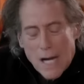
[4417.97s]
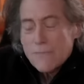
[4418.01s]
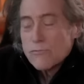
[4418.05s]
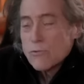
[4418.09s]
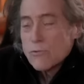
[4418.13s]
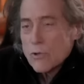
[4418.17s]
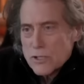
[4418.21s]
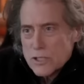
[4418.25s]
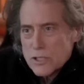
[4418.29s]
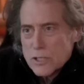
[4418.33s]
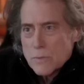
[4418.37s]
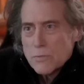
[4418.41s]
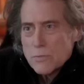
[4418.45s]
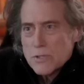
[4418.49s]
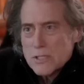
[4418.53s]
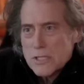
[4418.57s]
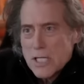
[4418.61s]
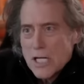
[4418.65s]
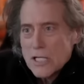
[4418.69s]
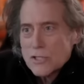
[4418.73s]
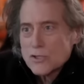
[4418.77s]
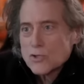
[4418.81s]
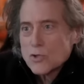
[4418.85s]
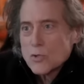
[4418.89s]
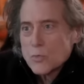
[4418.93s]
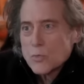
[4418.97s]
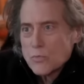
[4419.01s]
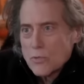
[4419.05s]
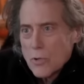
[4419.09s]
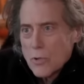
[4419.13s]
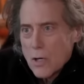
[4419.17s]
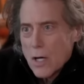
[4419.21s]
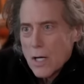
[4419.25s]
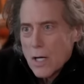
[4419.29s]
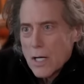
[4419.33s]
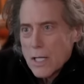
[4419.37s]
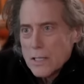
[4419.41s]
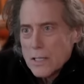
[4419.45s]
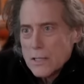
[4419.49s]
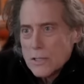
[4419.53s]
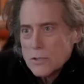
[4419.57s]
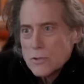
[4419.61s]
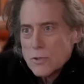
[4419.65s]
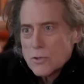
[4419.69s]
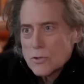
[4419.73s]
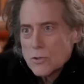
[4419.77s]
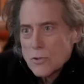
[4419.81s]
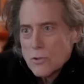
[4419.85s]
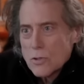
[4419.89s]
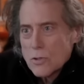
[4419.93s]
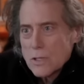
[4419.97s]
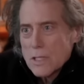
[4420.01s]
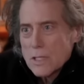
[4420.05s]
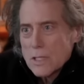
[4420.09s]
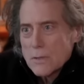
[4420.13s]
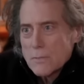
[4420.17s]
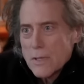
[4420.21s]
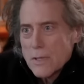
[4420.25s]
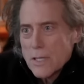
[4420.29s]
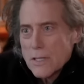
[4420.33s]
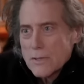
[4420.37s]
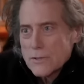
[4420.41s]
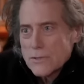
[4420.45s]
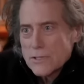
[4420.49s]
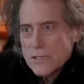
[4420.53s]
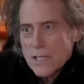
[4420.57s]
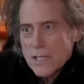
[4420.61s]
I've lost a potential bride, and you're talking about